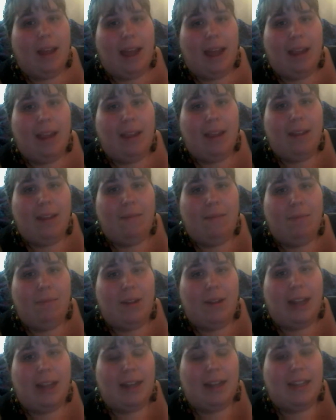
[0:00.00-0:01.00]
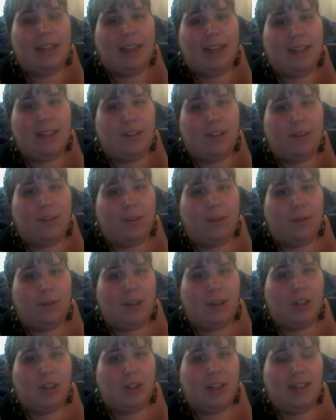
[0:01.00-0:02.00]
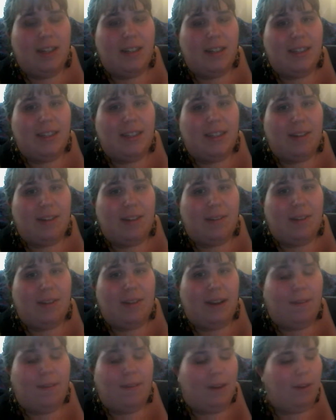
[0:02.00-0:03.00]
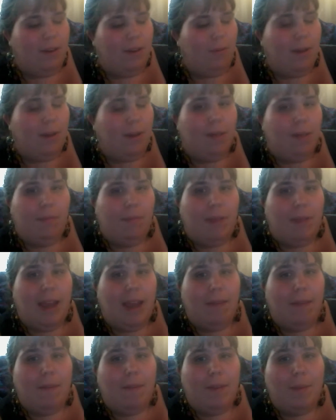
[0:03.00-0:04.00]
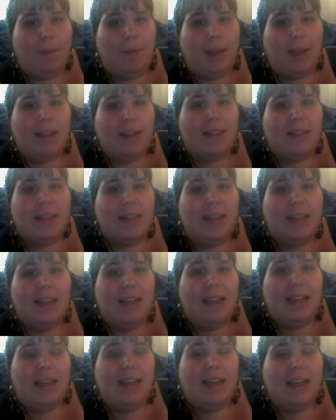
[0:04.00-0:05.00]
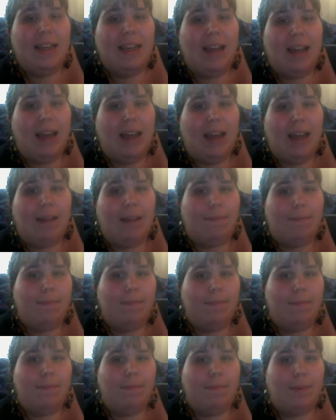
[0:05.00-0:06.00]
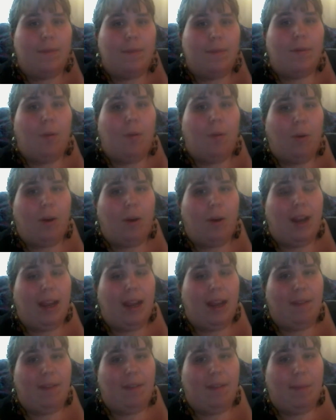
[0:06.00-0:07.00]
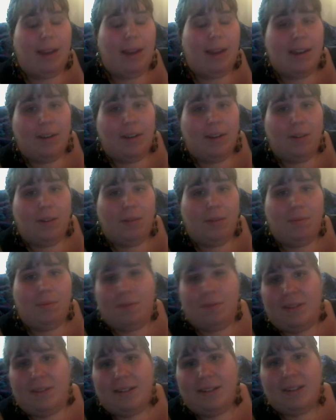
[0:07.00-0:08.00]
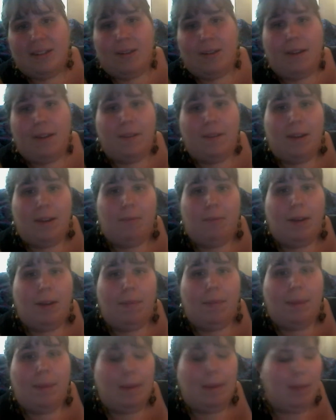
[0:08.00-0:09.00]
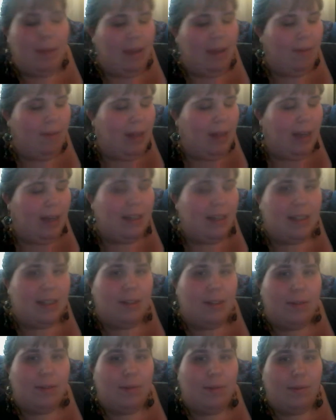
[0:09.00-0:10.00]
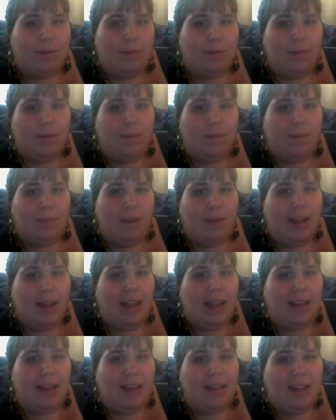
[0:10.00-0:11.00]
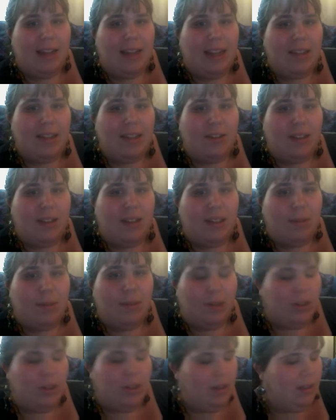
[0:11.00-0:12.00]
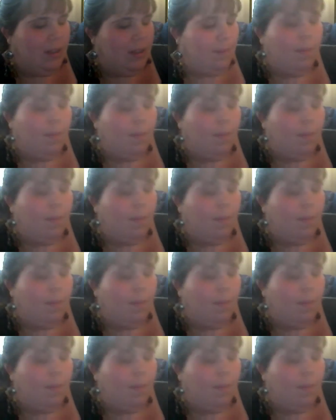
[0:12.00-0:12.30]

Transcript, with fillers: I would like to answer her questions, so I think I have a few minutes um, before I have to make dinner. So I, would like to I would like to answer those questions.